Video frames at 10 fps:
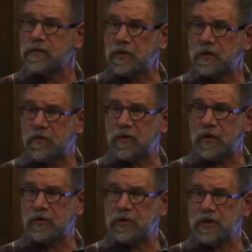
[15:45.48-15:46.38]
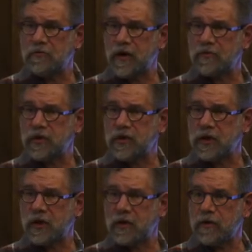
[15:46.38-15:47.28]
Is everyone understanding what I'm trying
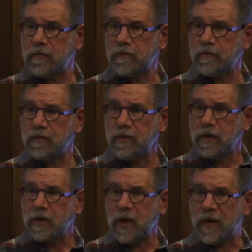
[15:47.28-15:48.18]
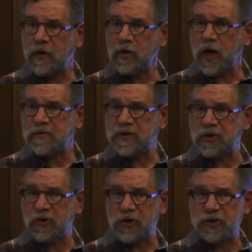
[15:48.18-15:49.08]
to get at here? Now, by good
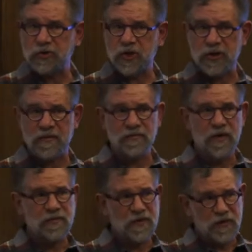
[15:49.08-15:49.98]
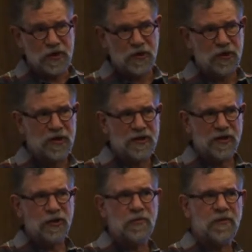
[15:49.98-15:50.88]
object-oriented structure, I'm giving a
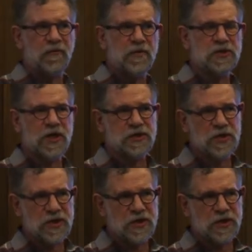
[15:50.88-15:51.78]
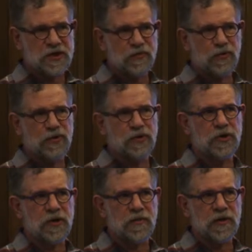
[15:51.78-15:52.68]
little bit from the slides because I think it's important to
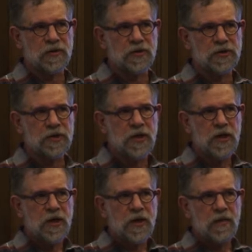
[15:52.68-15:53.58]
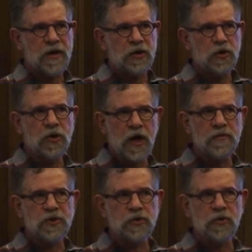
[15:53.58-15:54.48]
talk about. But in good
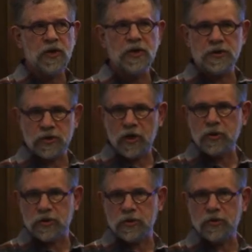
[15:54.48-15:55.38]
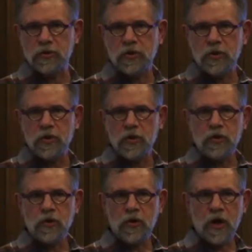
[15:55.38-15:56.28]
object-oriented structure,
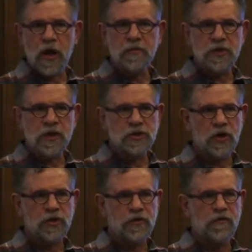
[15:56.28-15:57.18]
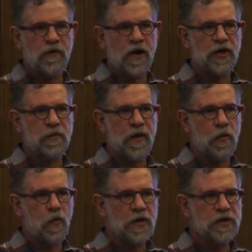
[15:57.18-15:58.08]
your objects are defined
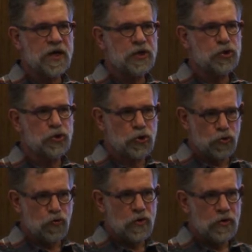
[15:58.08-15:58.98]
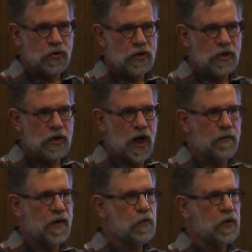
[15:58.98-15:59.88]
by what they do,
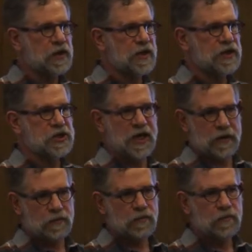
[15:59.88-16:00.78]
not by what they contain.